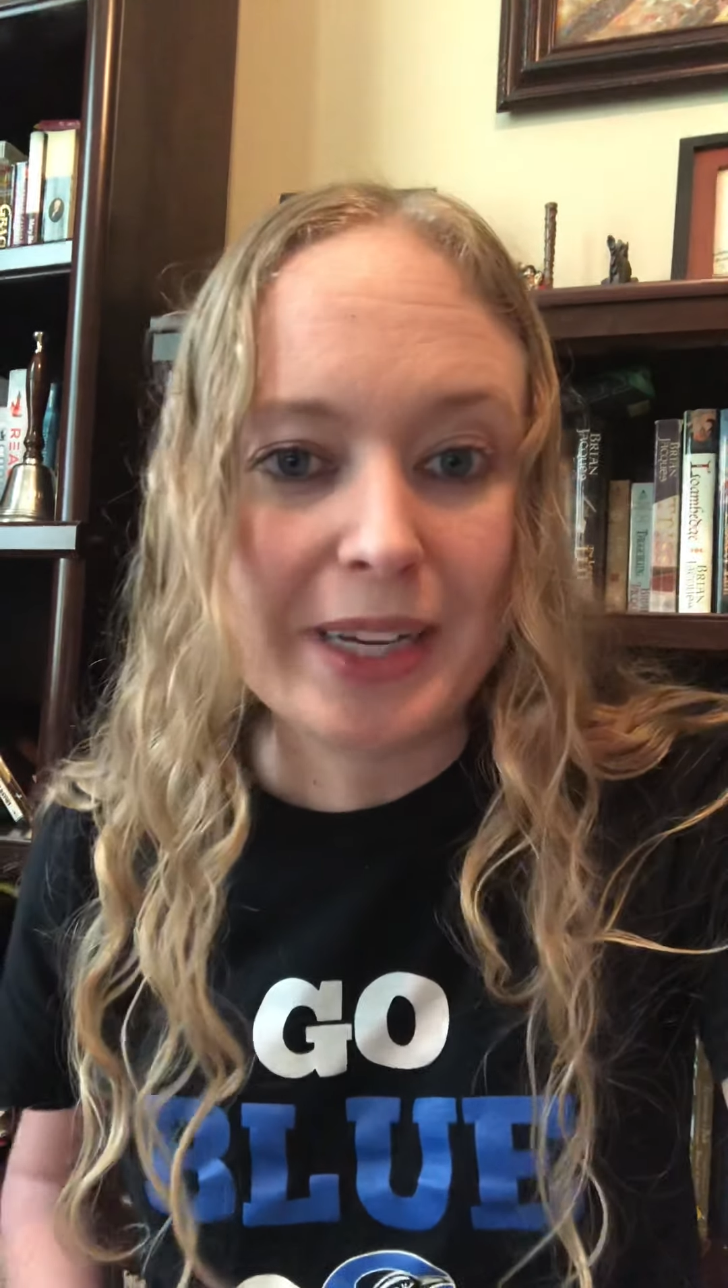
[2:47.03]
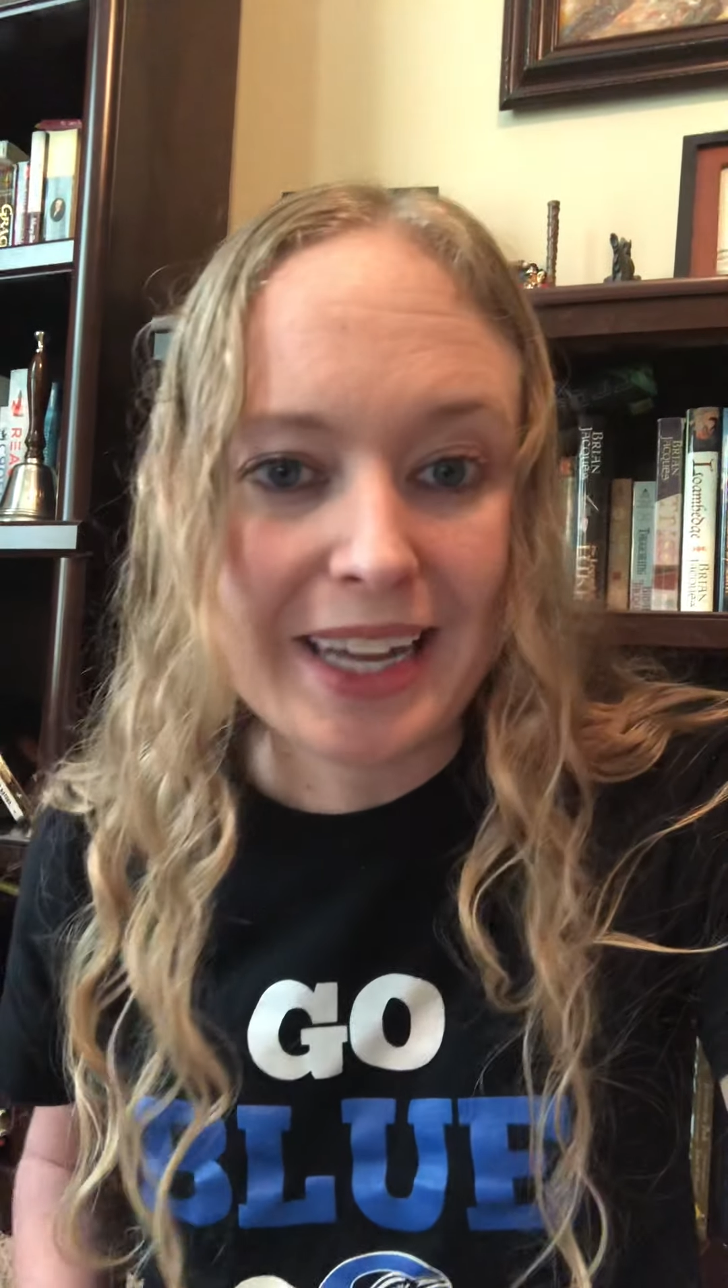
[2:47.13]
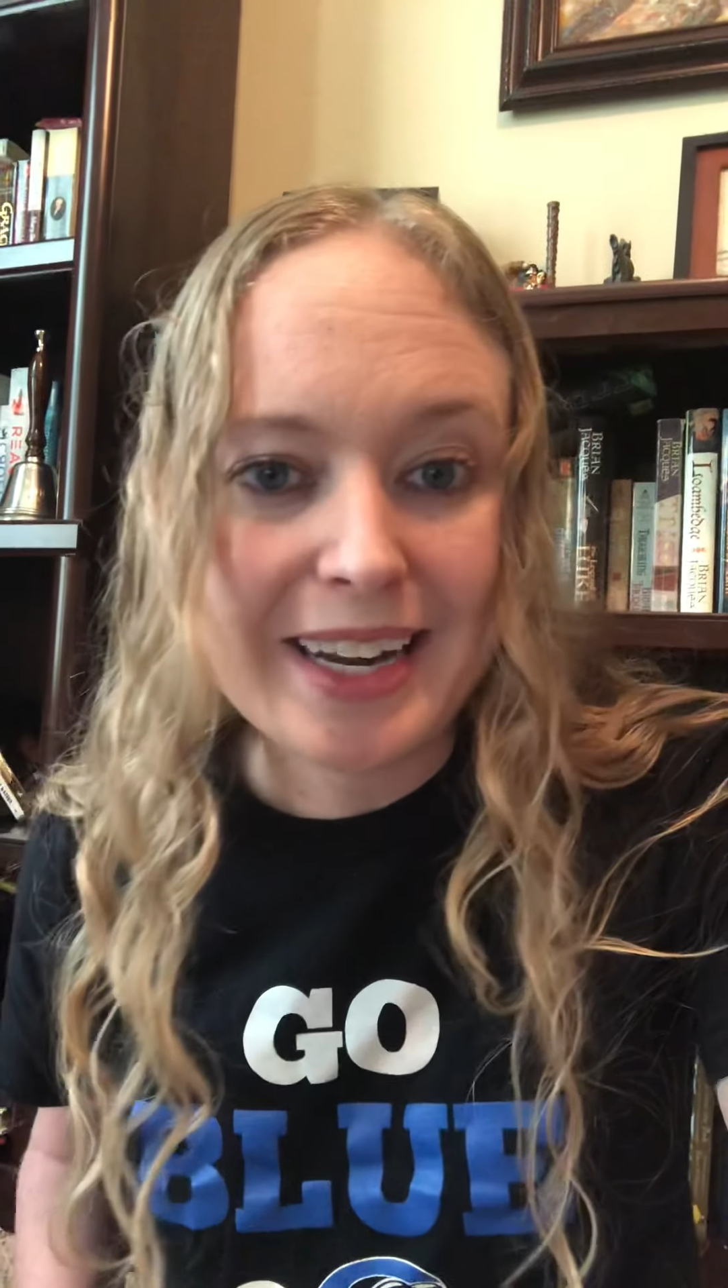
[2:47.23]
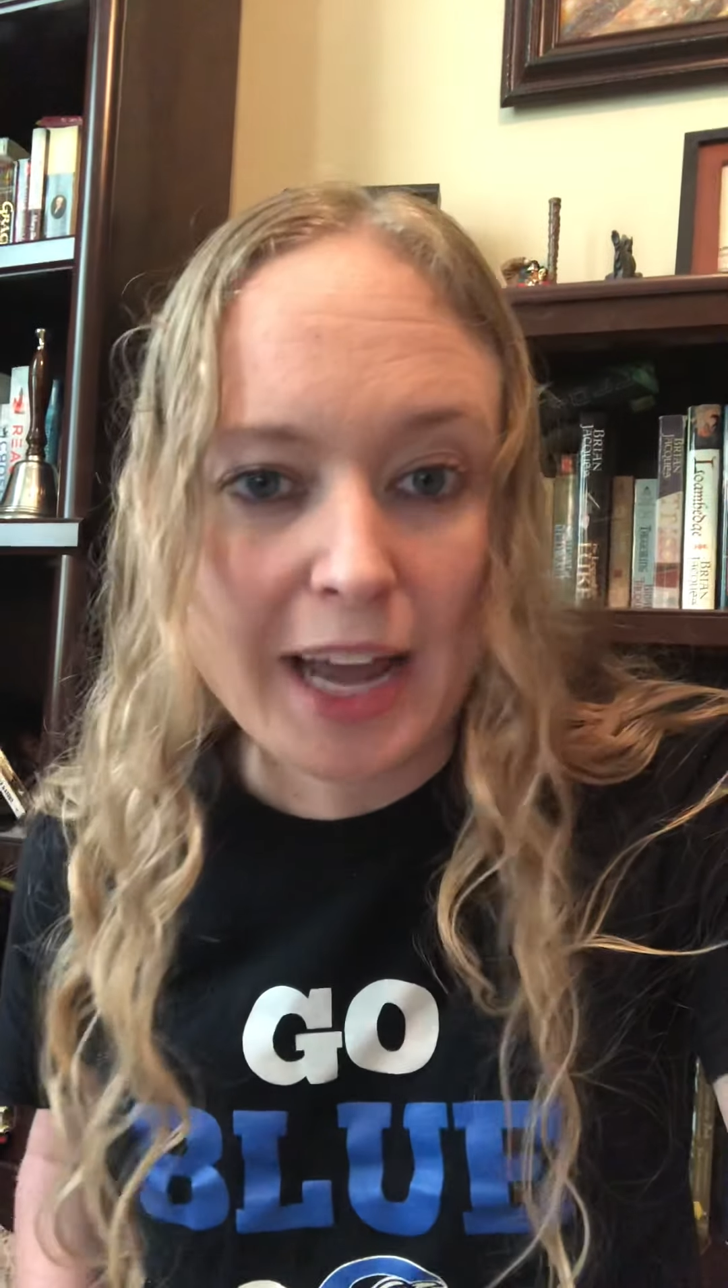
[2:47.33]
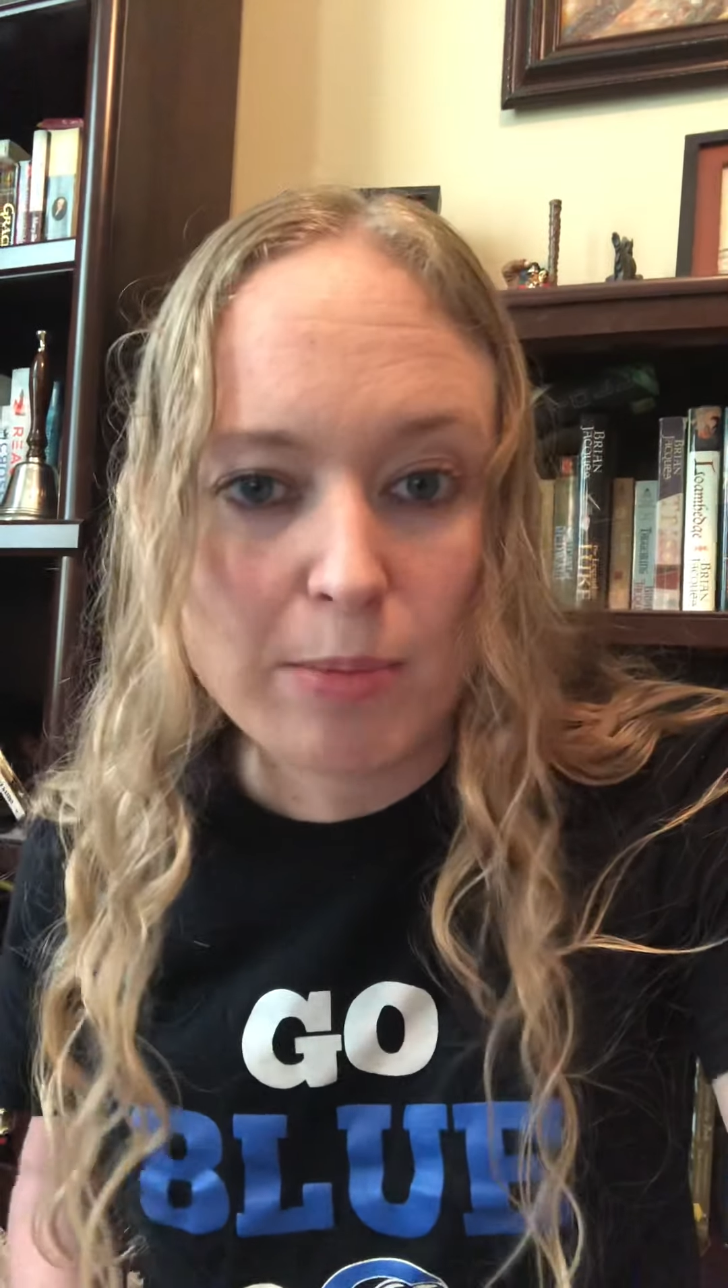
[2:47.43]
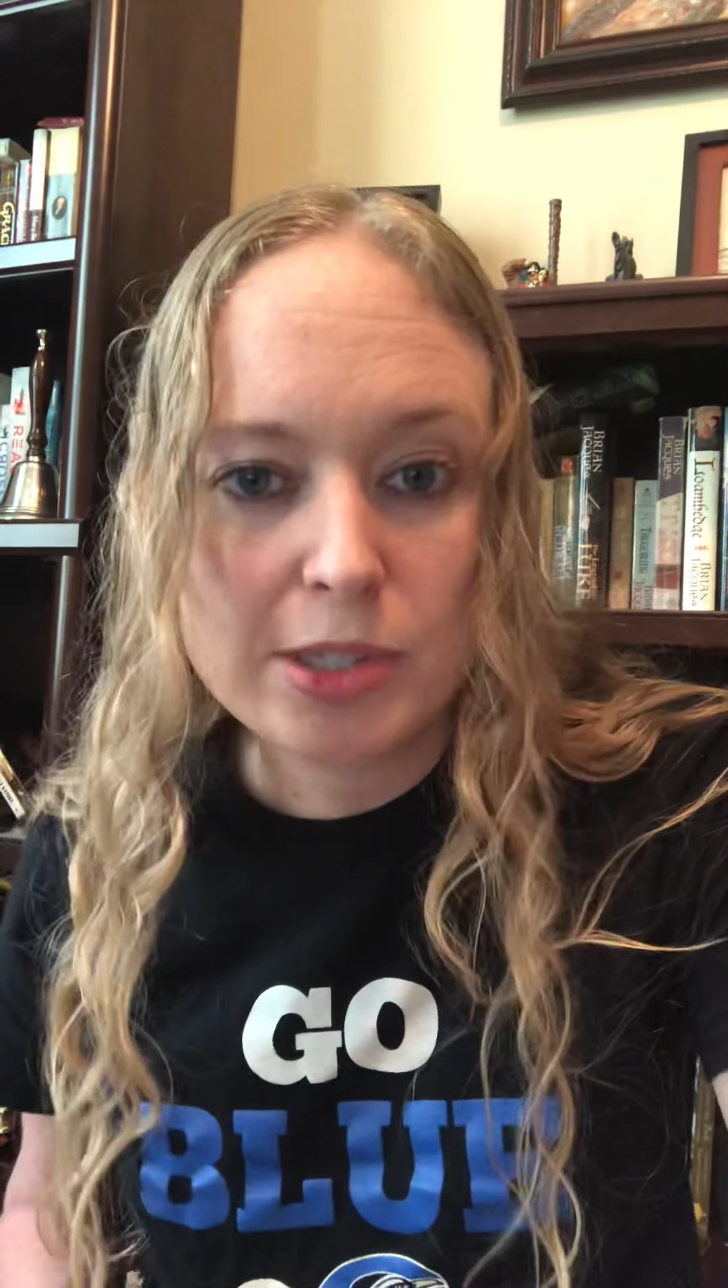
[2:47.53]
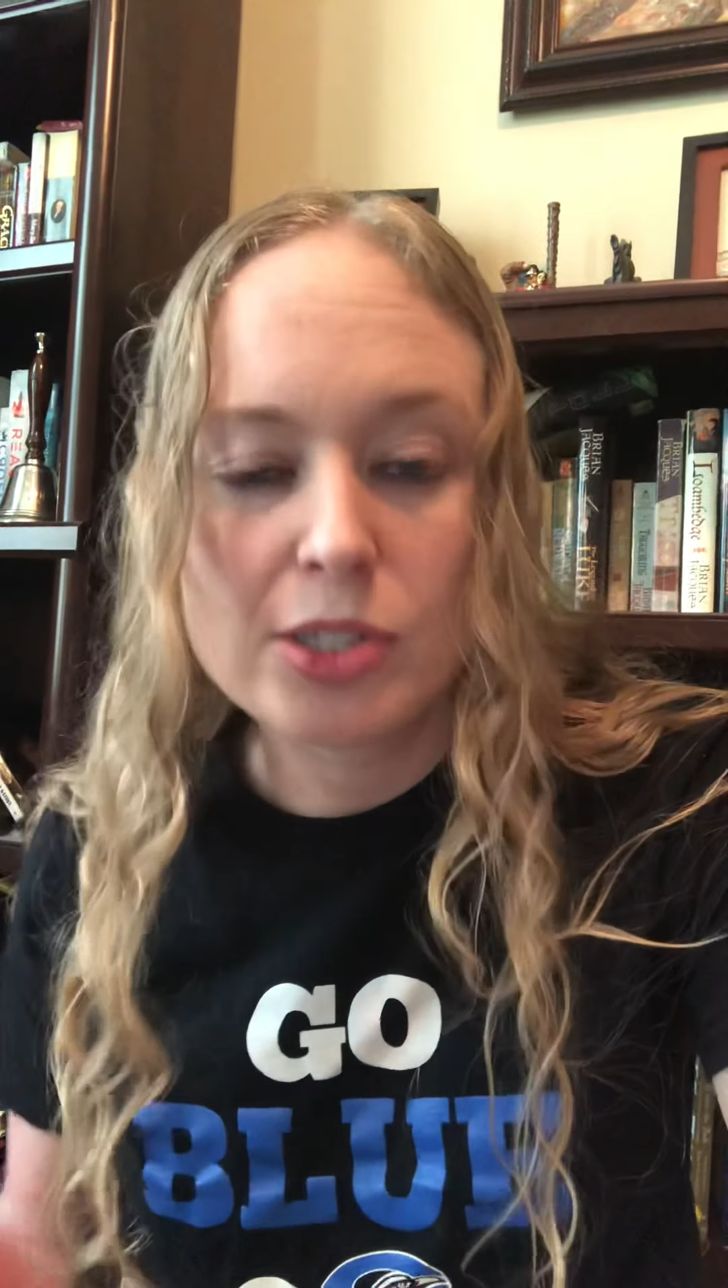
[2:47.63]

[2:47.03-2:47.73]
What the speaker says: kidnapped.